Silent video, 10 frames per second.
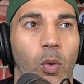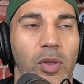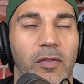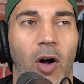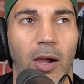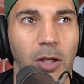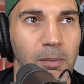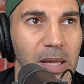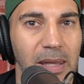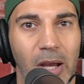Will the
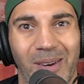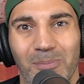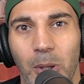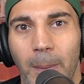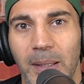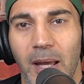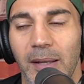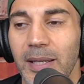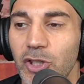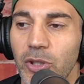volume be there? Probably
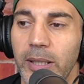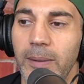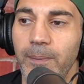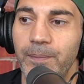not initially.